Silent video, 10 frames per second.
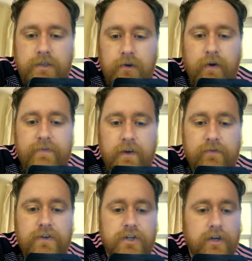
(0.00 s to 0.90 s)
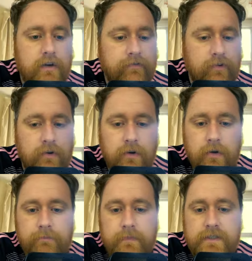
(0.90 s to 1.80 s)
have nothing to show for.
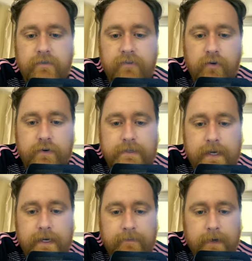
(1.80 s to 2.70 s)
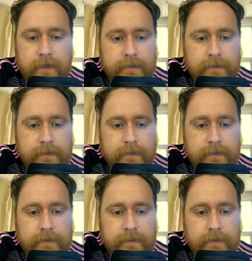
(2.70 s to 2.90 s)
Mr. Fiorentina man.